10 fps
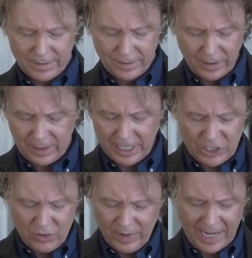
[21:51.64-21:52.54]
Look,
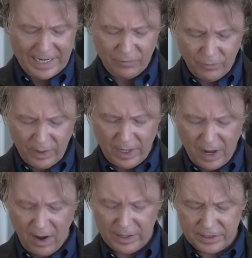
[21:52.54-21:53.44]
let's you and I get really
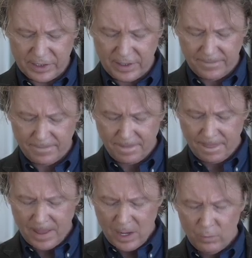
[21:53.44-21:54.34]
honest here.
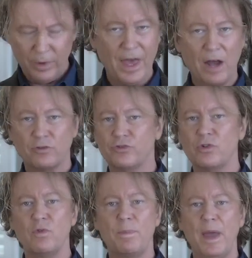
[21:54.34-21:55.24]
Without
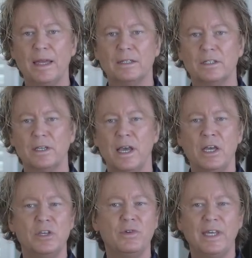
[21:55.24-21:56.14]
true repentance,
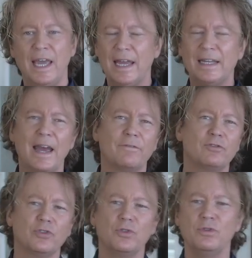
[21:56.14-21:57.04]
you can't have
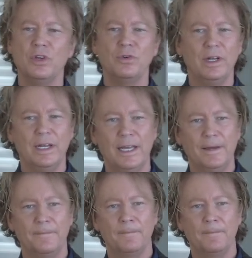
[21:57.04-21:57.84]
true unity.